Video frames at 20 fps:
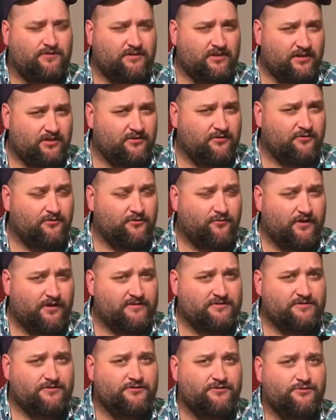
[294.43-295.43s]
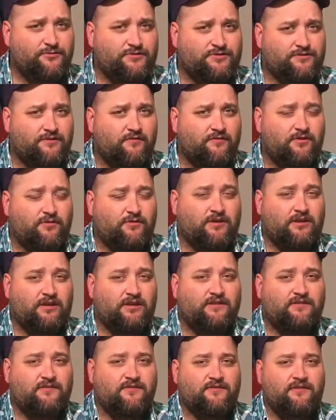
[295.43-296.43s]
particular racer who was reviewing
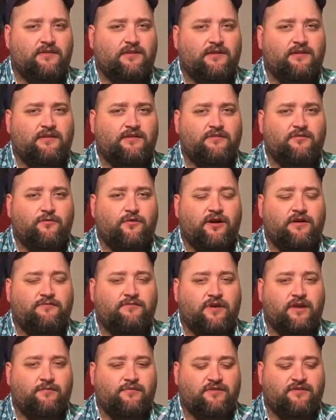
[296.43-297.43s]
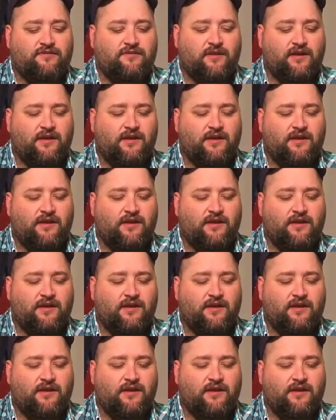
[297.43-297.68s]
it that's quite famous,